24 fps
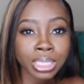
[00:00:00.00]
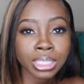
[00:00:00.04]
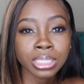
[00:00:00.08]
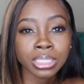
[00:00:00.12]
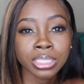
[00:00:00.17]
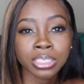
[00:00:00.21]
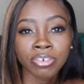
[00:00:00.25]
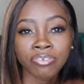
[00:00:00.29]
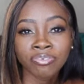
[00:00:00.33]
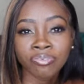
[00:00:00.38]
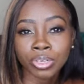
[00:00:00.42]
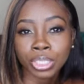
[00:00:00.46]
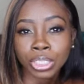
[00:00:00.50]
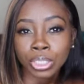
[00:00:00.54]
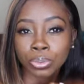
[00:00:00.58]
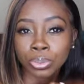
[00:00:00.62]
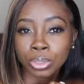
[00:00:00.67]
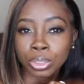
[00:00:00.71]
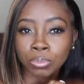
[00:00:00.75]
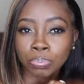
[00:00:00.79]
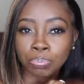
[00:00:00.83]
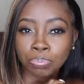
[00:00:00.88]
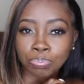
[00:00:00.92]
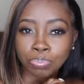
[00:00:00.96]
is good for your
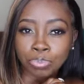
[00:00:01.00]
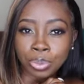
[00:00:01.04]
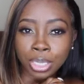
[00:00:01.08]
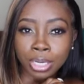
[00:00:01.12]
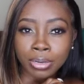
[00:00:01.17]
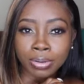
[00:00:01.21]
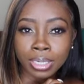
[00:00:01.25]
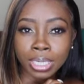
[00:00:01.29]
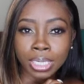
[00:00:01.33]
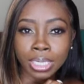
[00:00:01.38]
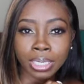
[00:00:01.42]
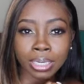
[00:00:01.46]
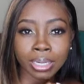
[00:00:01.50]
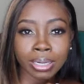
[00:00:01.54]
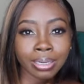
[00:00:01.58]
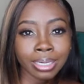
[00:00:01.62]
spirit.